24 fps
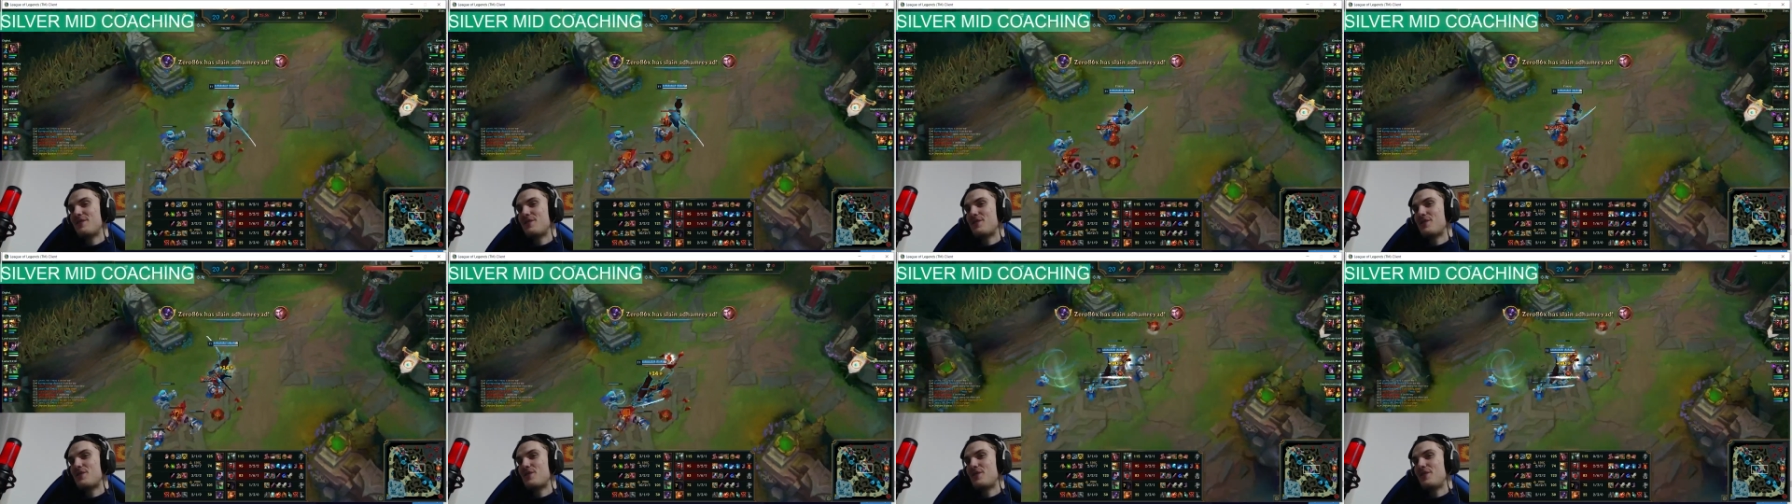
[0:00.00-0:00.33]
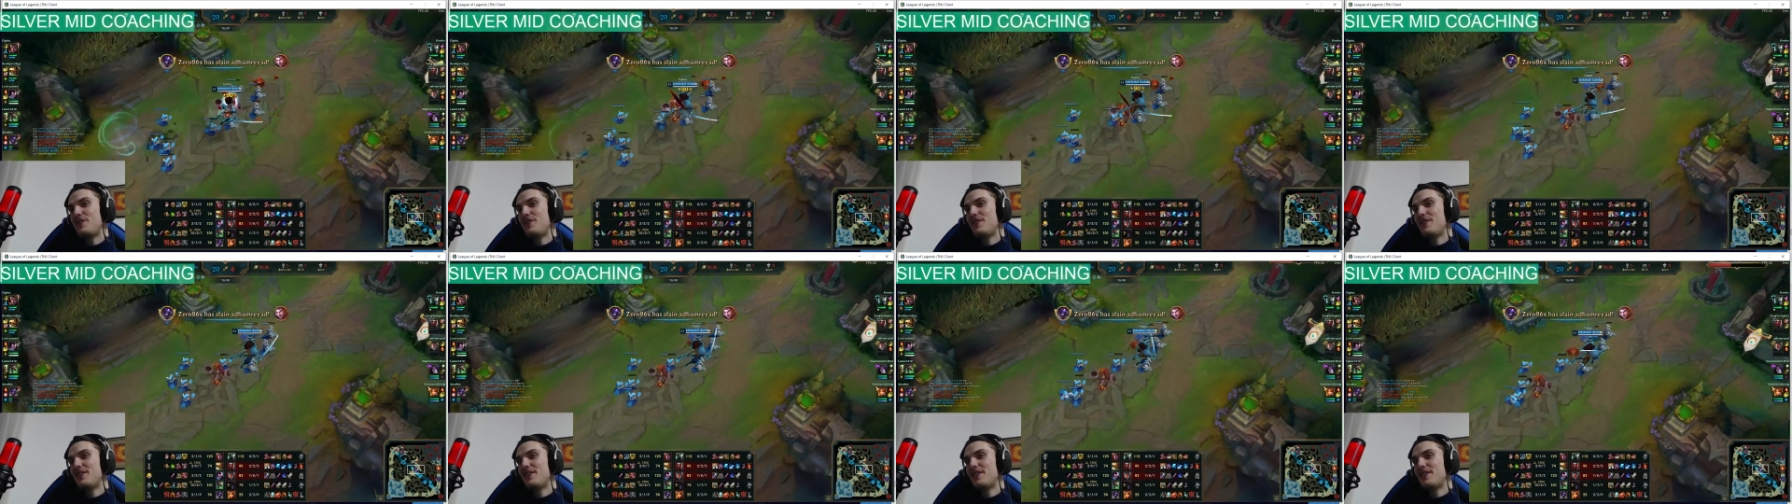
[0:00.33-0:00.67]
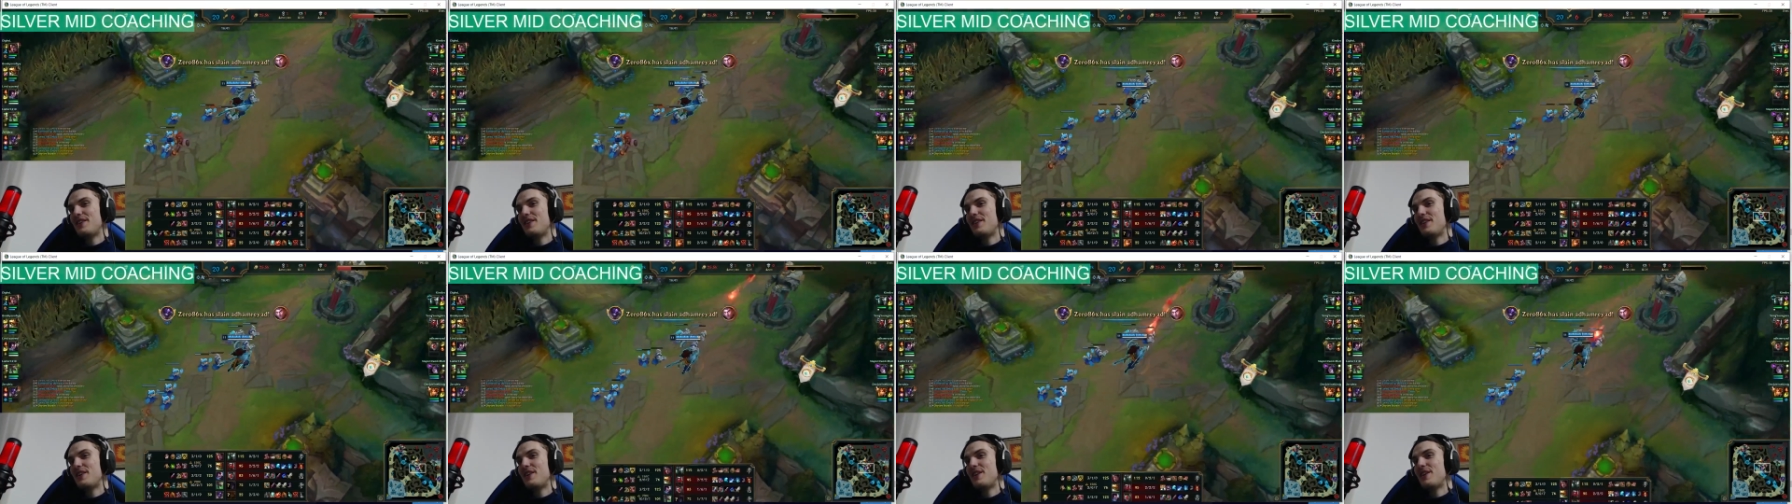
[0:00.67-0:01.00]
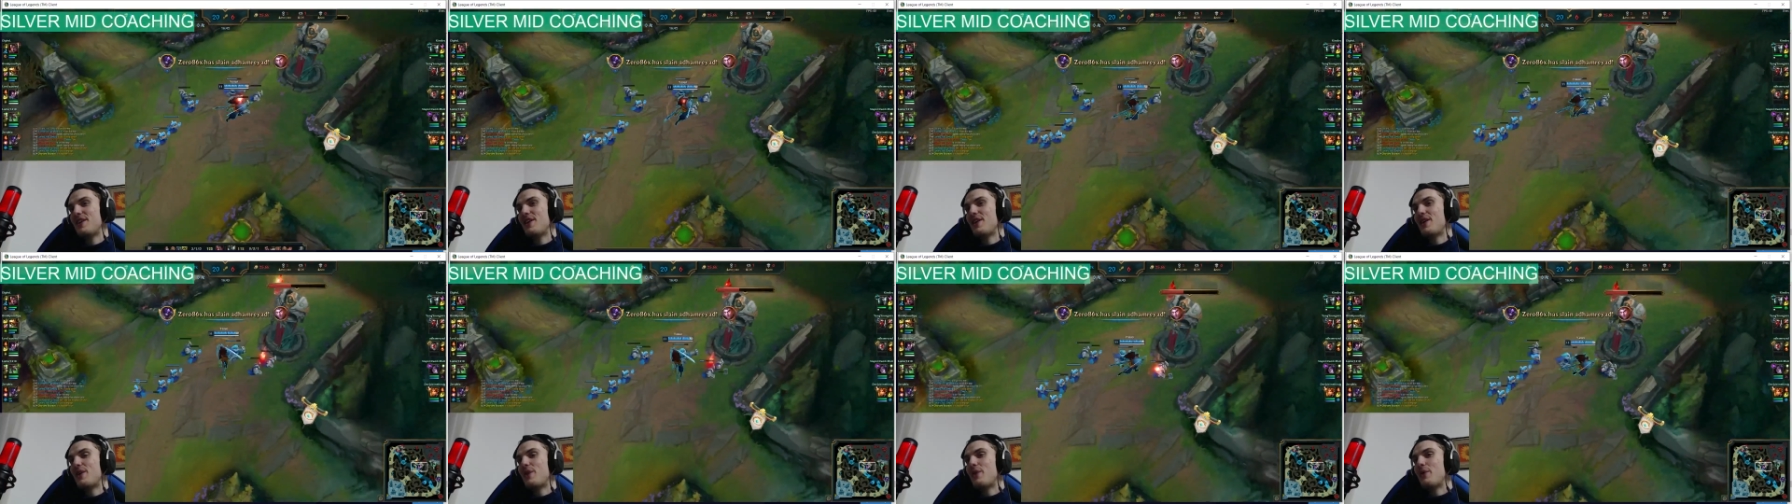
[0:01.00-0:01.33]
sure.
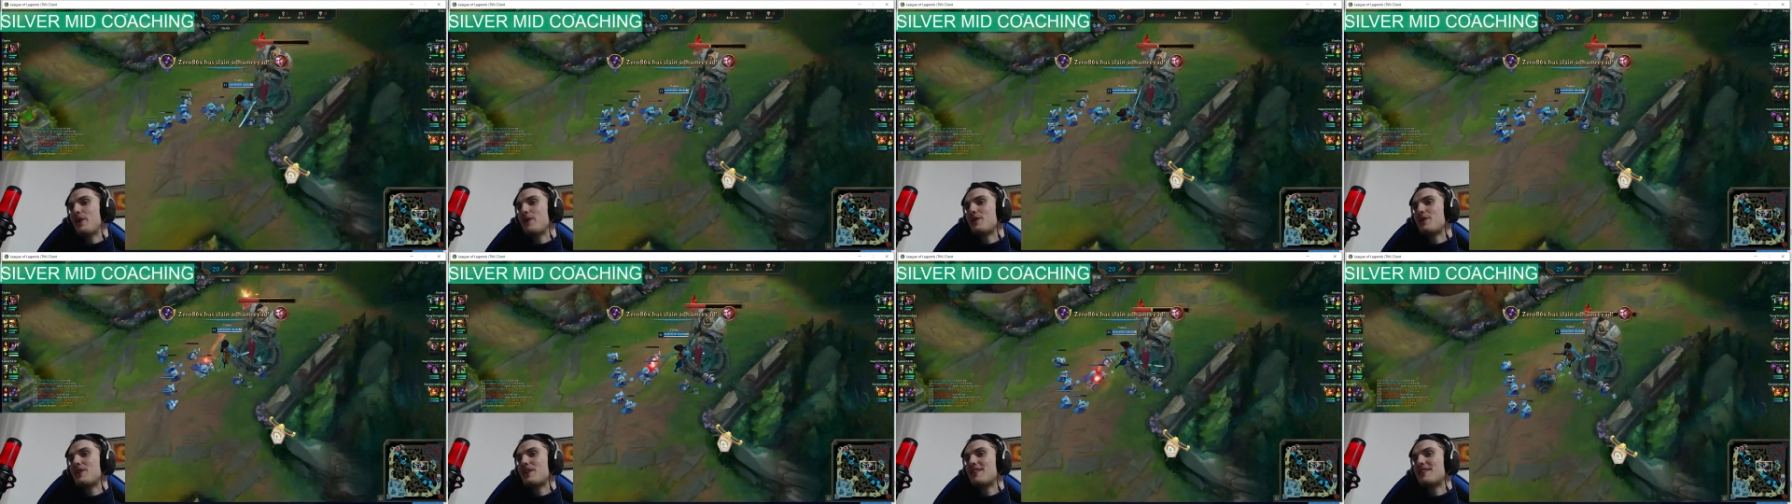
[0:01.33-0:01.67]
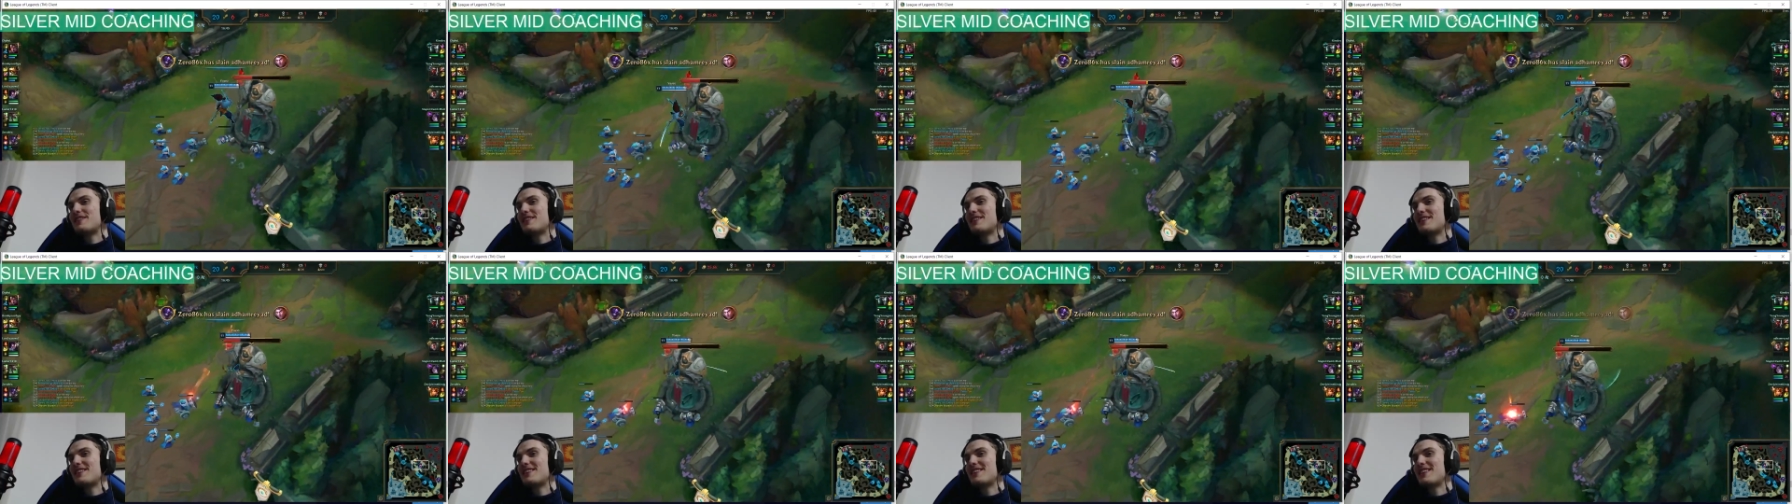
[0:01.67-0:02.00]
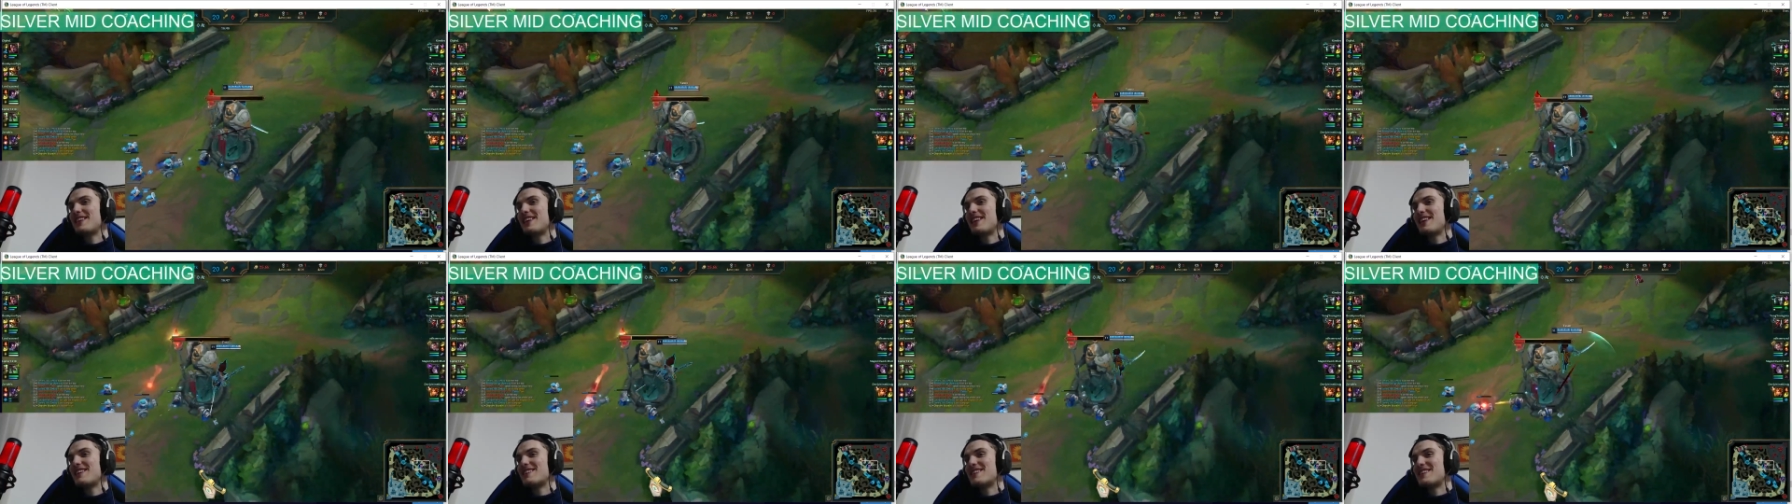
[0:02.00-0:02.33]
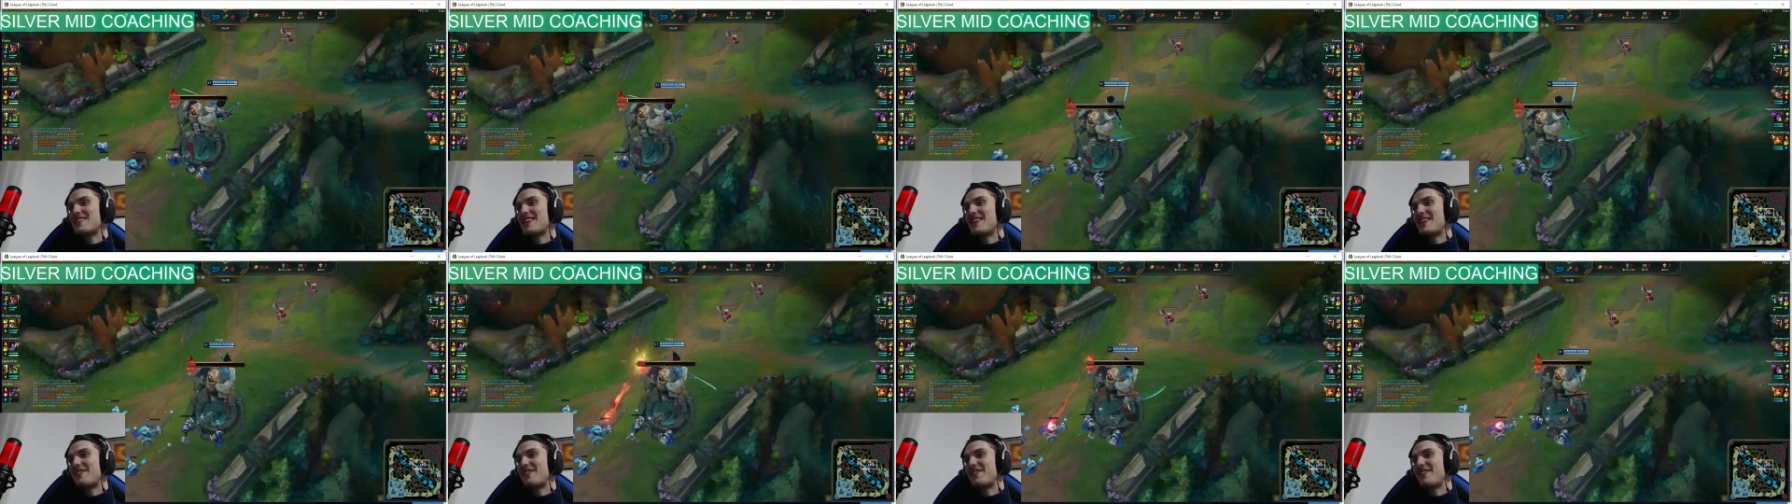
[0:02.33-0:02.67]
Wait, you had 13 kills this
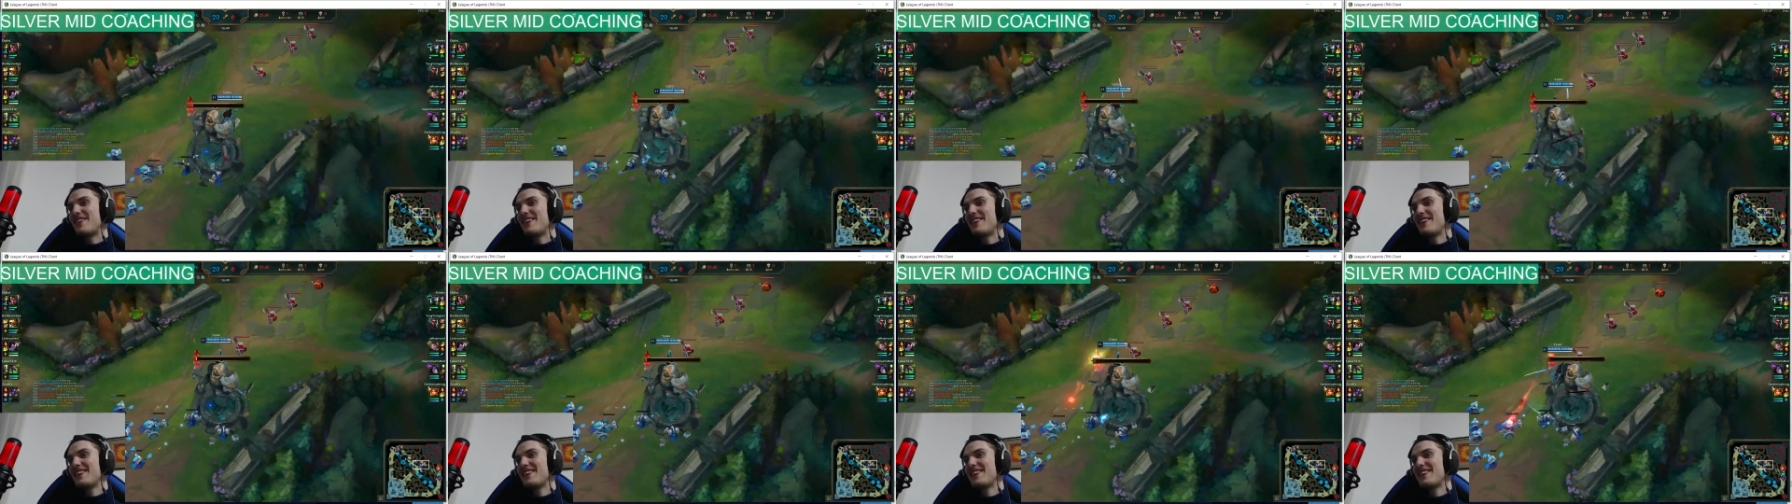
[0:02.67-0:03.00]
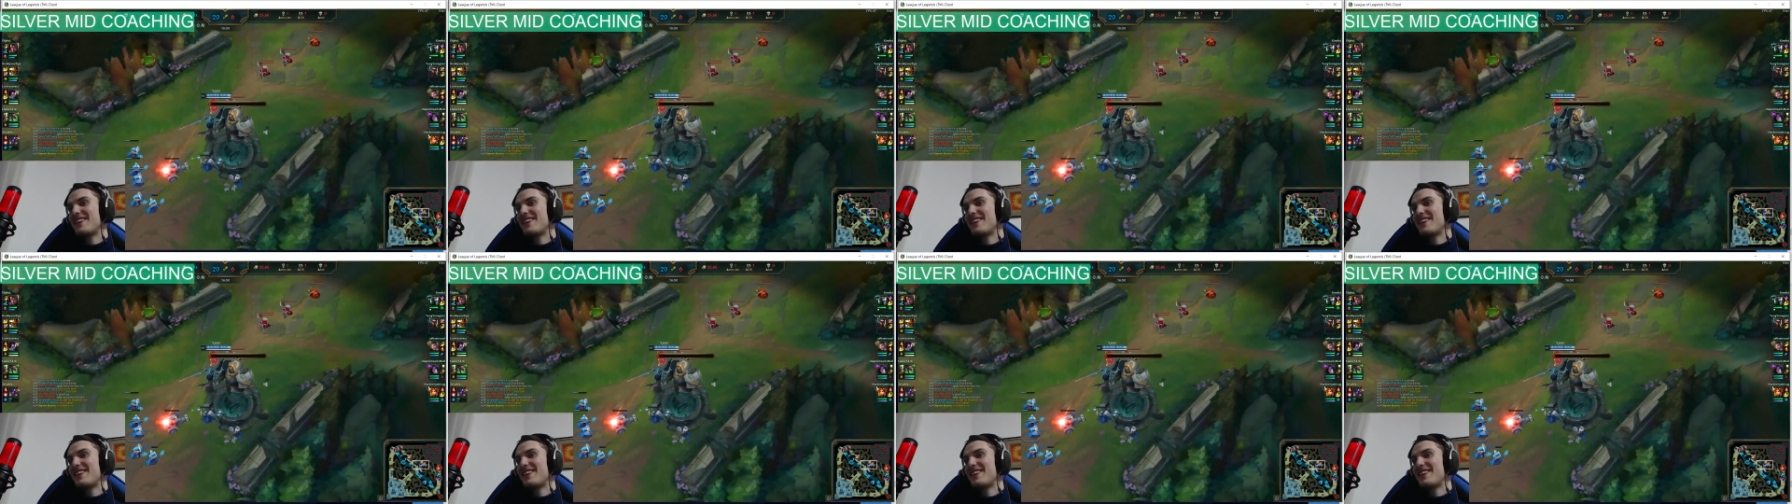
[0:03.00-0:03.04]
game, right?